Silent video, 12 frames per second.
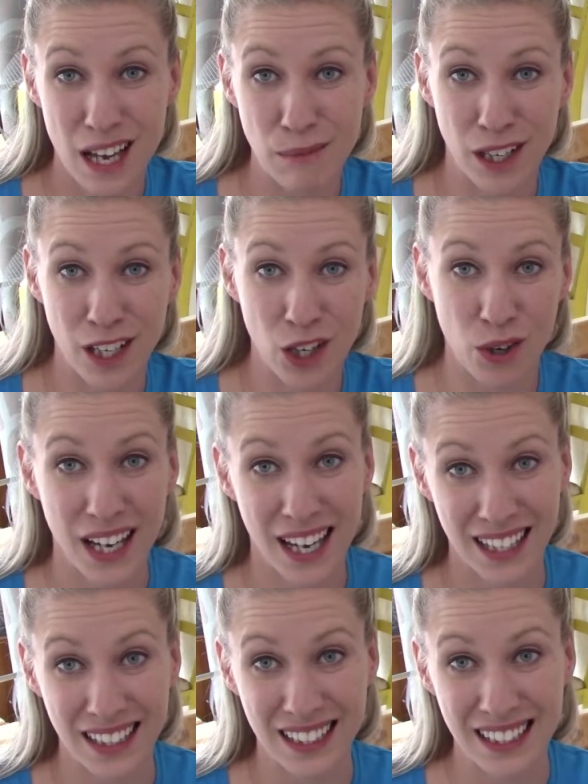I'm going to go ahead
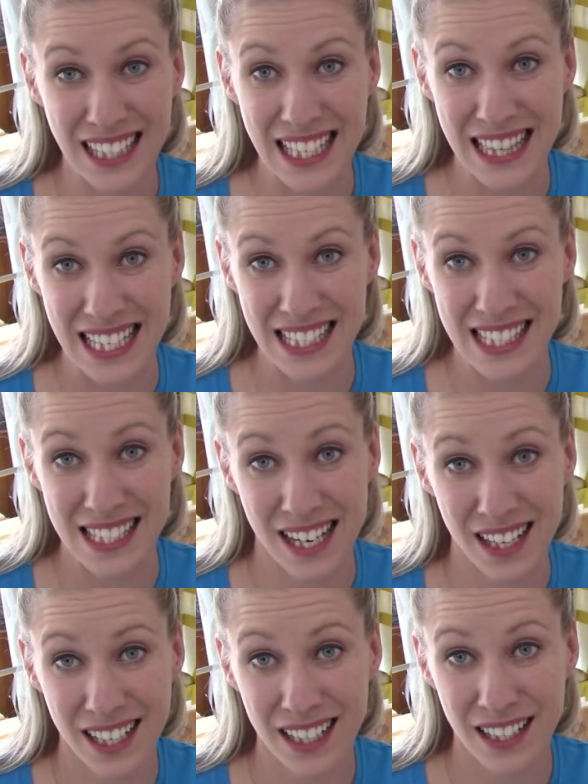and clean this
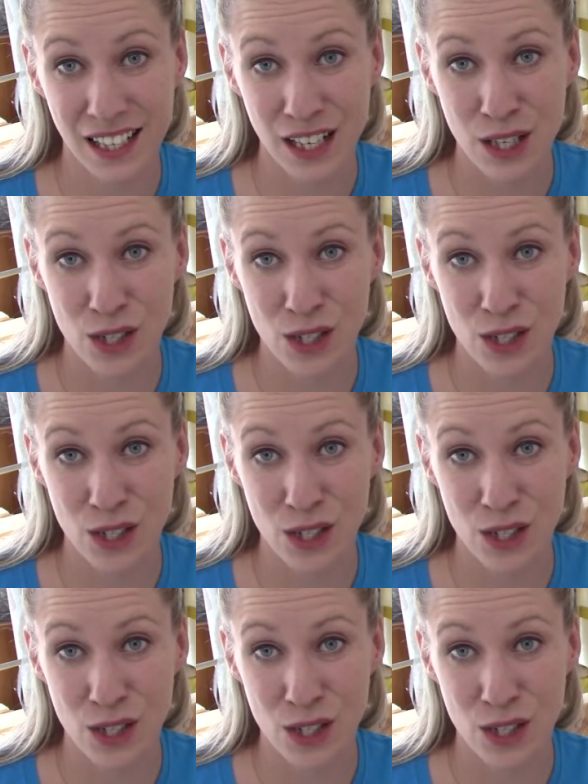side